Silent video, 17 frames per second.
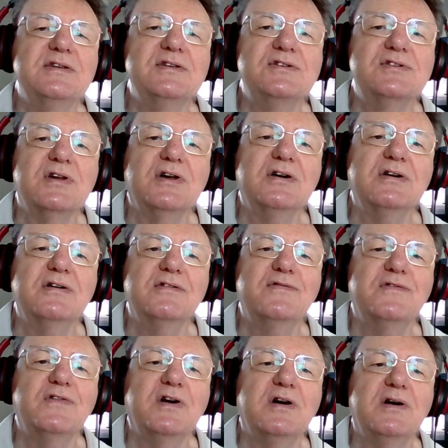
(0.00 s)
this song
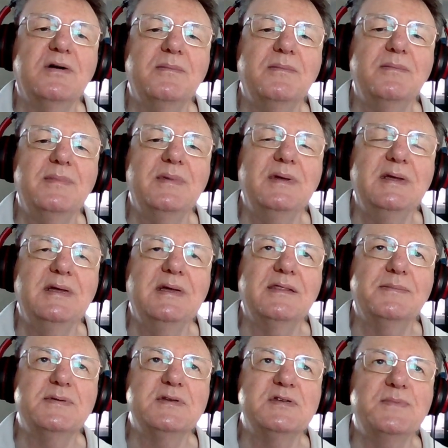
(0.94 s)
from
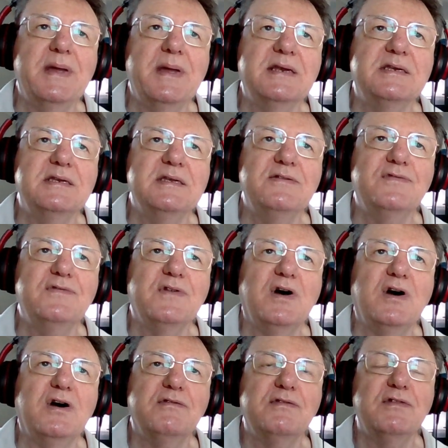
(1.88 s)
the perspective
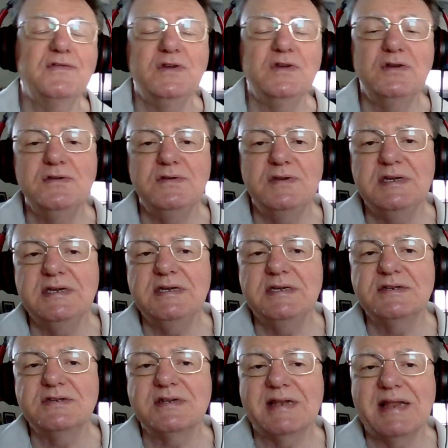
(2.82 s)
of a few
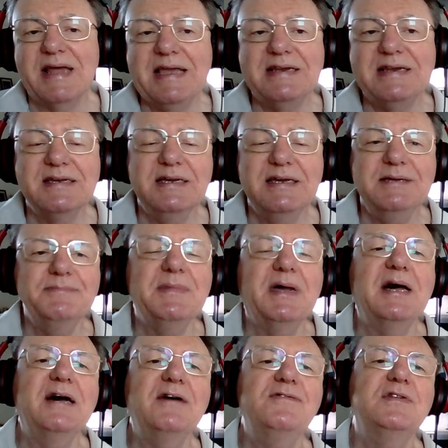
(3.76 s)
years later
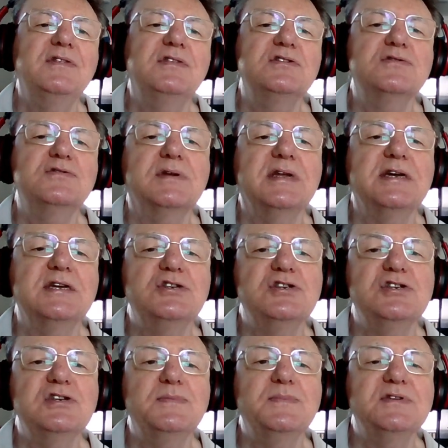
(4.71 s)
after this
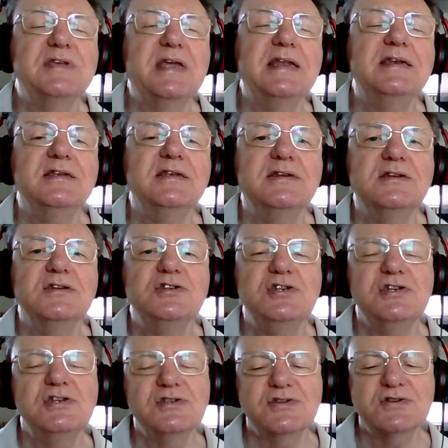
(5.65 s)
relationship has ended. And
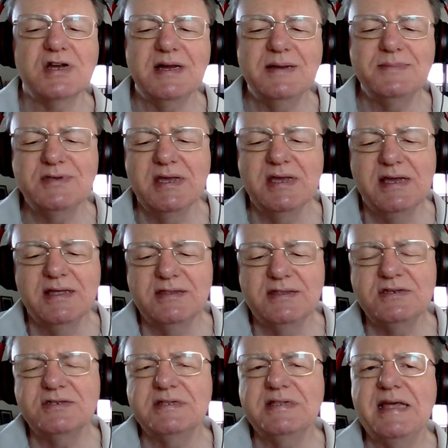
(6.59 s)
she describes
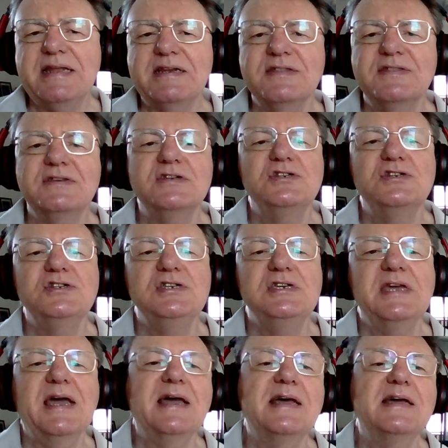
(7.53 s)
this letter that
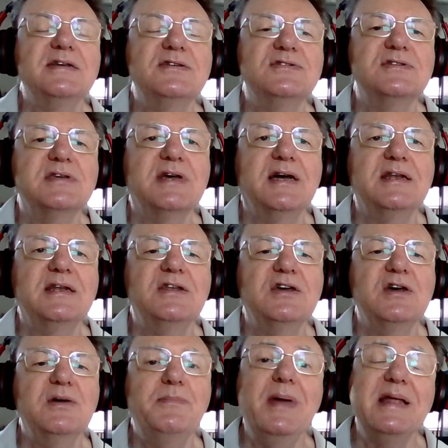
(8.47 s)
she has under
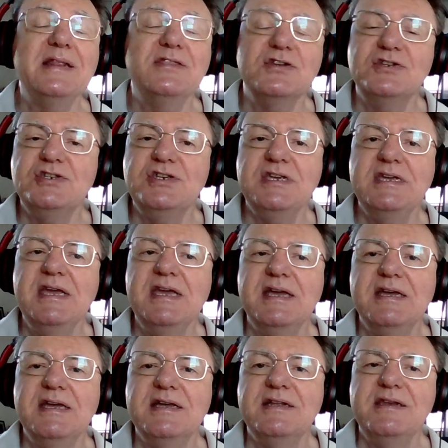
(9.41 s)
her bed that she
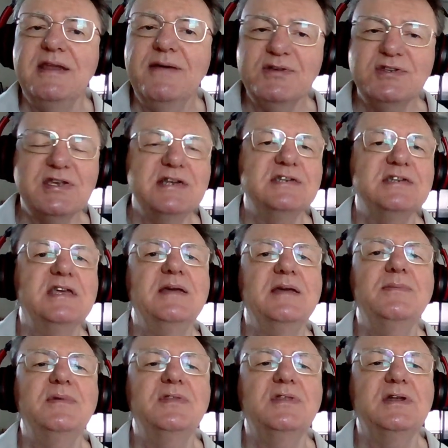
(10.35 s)
never sent to
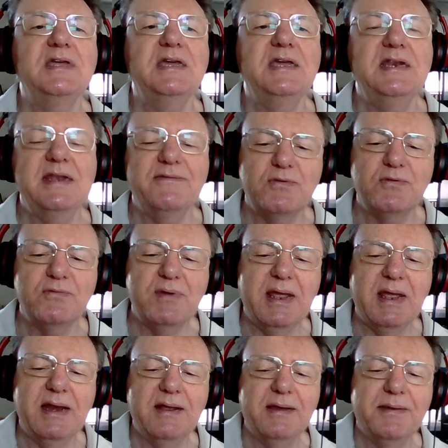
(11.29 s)
him, that he never
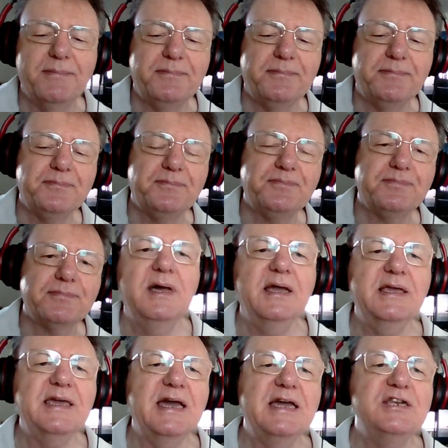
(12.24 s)
read.
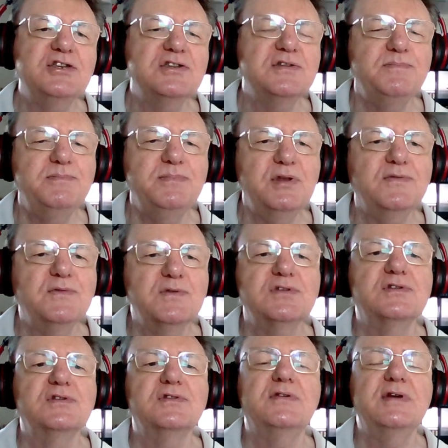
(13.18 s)
Again, just beautiful
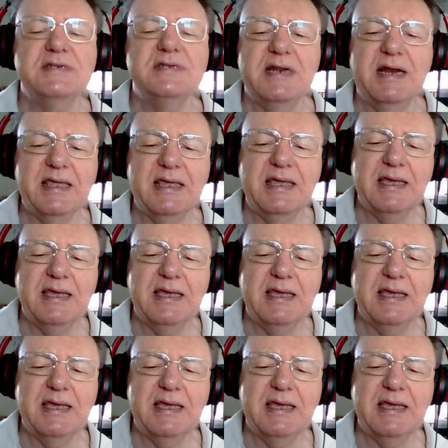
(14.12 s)
storytelling